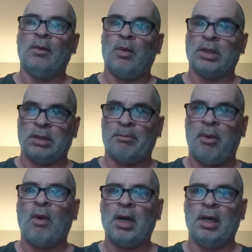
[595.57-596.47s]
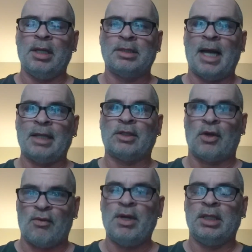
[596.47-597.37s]
What's important is that the
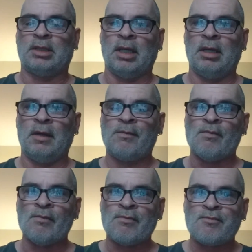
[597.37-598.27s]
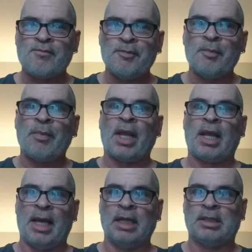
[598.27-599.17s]
creatine
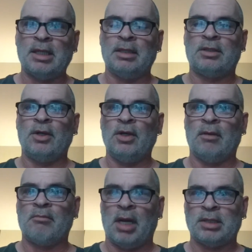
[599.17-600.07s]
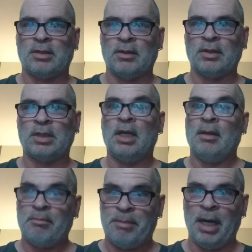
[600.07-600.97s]
gets into your muscles,
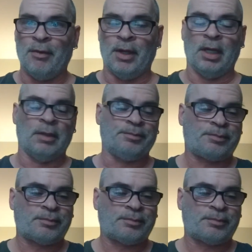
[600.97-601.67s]
period.